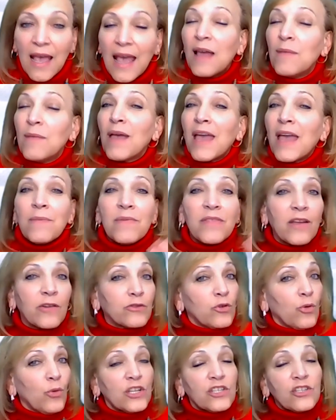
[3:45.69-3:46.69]
And maybe their
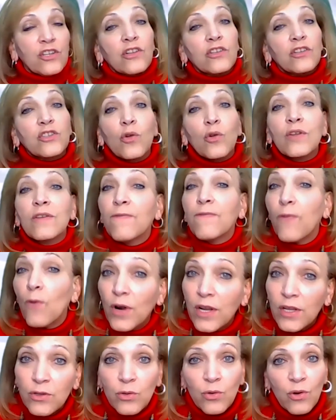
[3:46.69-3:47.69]
tuition is only
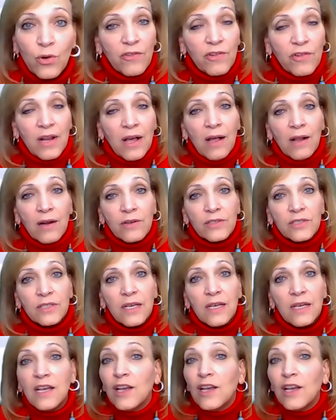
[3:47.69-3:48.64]
$4,200.